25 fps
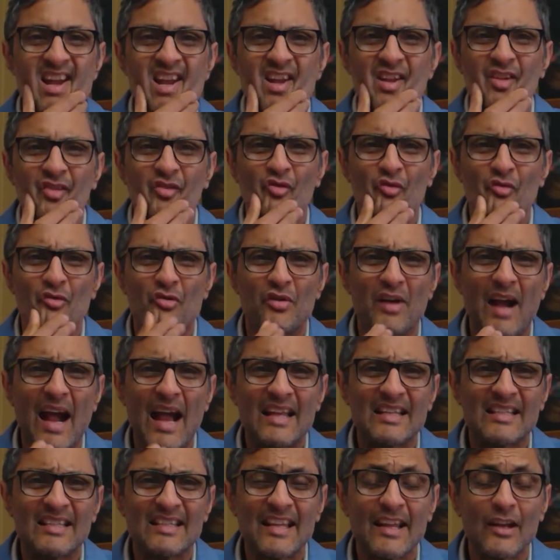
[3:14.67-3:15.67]
Do you
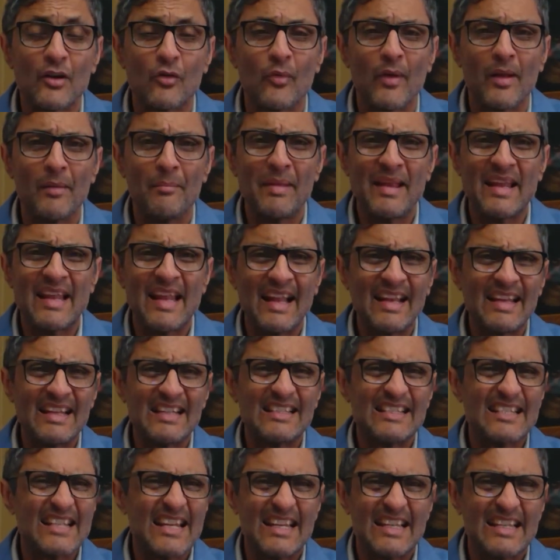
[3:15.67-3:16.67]
guys think we'll be getting
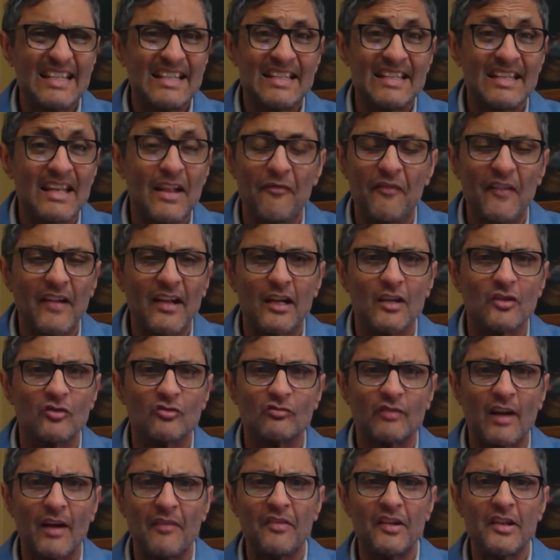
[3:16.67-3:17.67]
significant
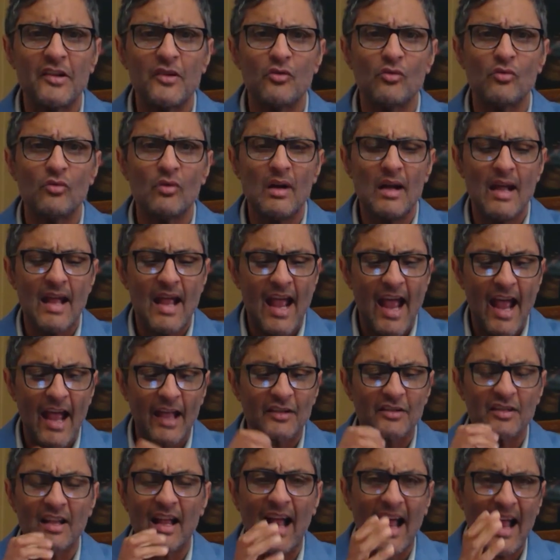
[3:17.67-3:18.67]
revenue?
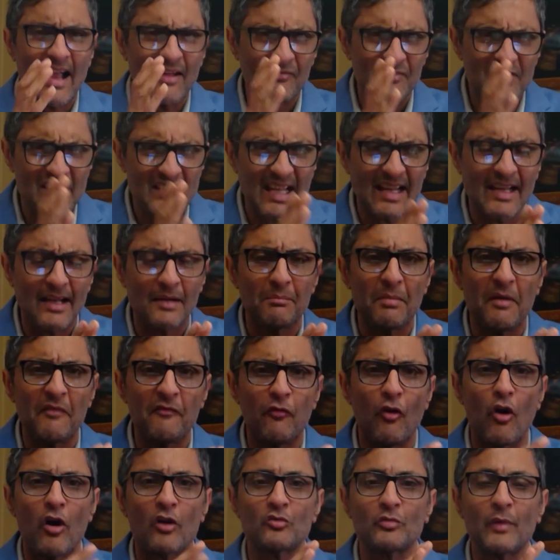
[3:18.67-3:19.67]
As I've said it
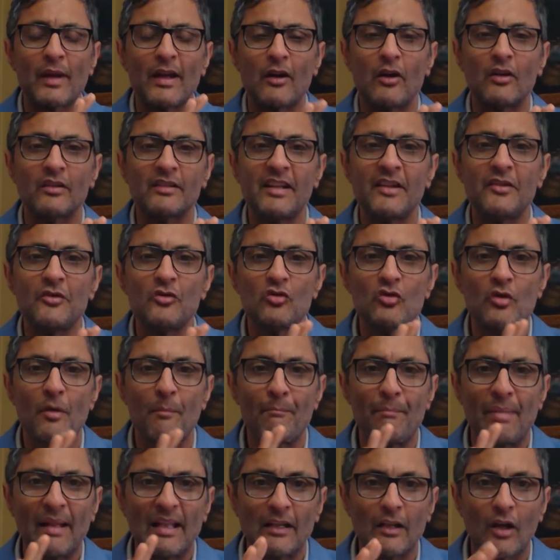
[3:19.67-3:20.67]
before, as we continue to
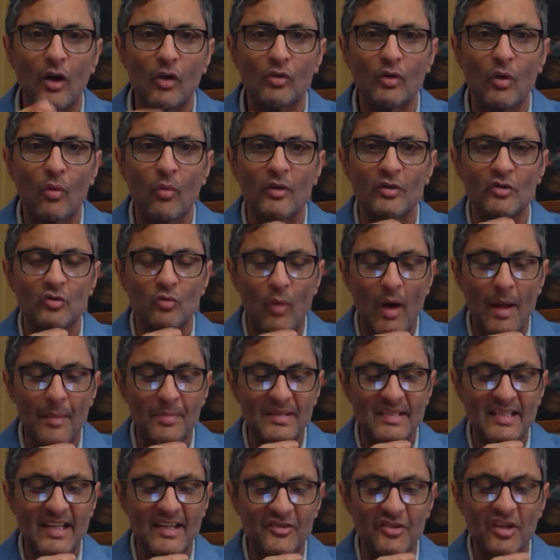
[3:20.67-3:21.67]
build out our swap
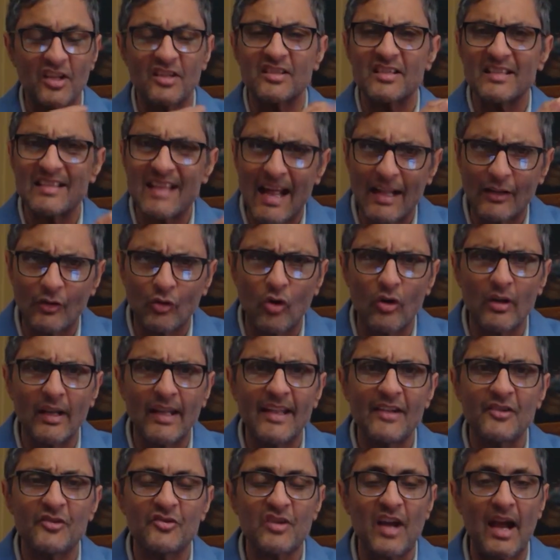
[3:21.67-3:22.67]
stations, not only
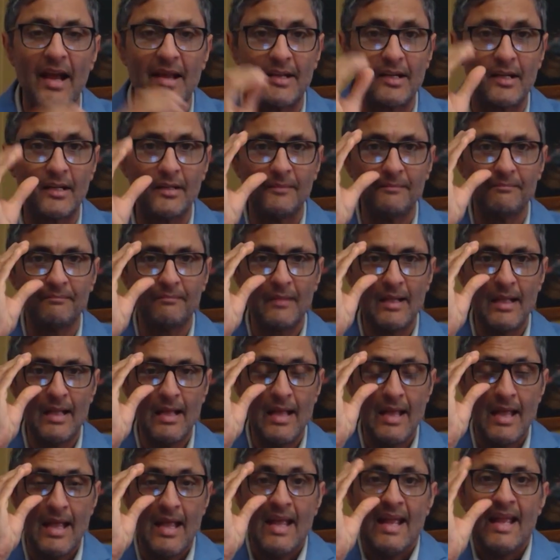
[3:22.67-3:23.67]
in China,
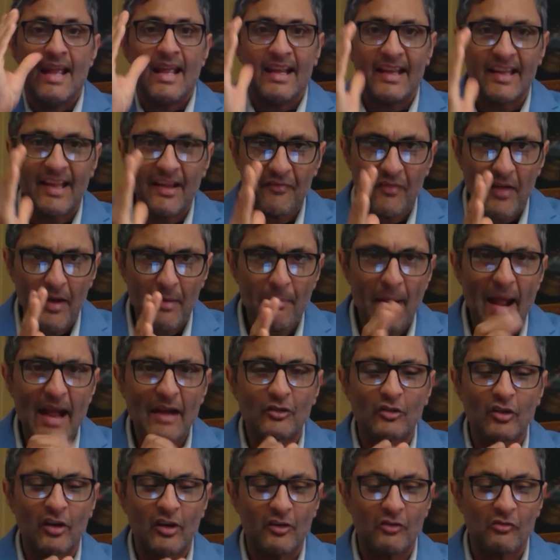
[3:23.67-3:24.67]
giving back
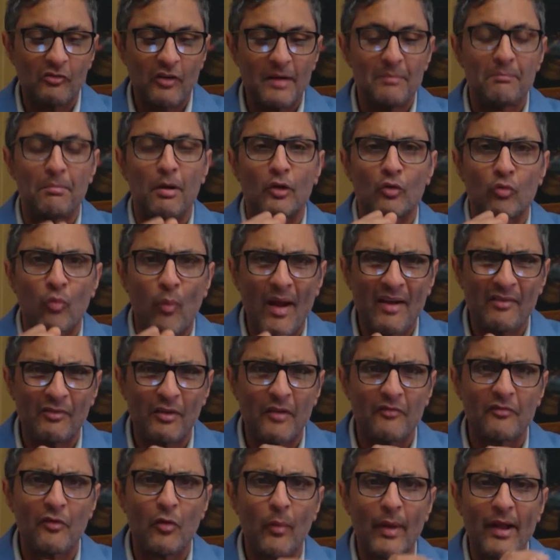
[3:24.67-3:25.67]
to the grid, but
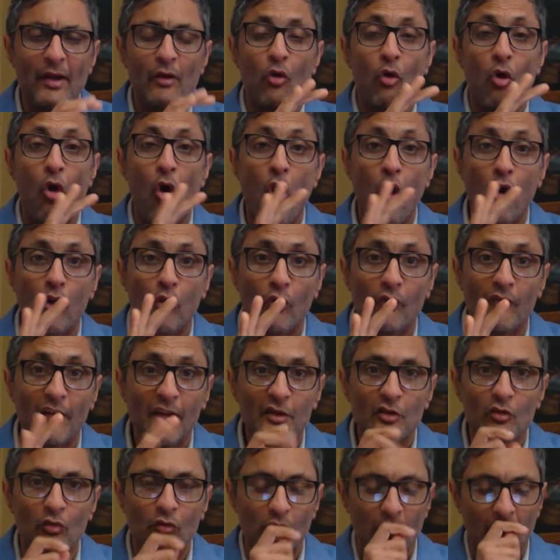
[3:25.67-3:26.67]
wherever we go all over
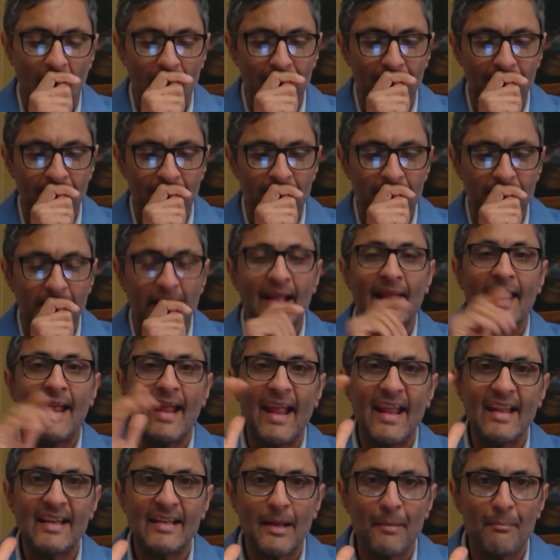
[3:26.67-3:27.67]
Europe,
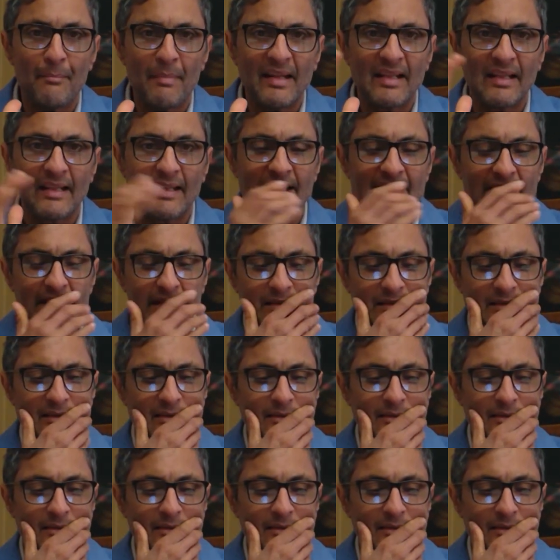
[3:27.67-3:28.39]
in the Middle East,